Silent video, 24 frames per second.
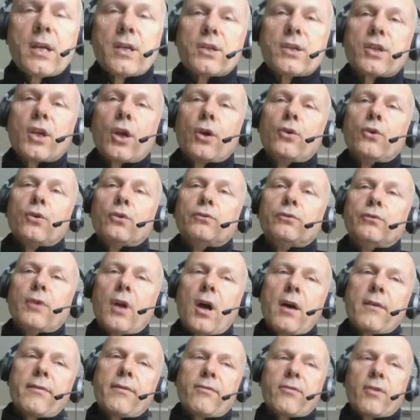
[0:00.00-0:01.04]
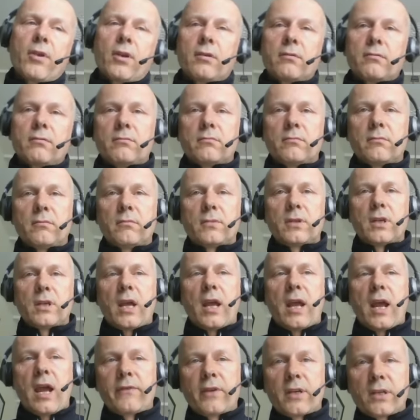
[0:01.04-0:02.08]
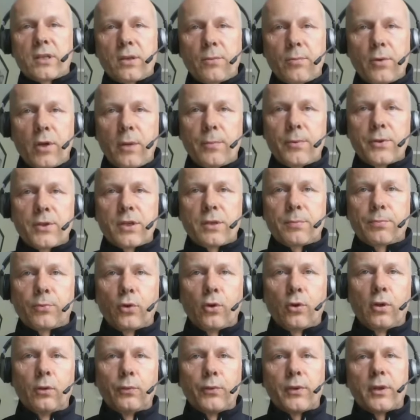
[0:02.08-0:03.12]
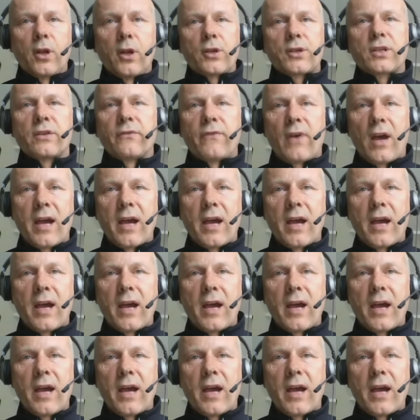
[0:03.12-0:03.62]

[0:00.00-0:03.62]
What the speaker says: So rather than having suburban sprawl with lots of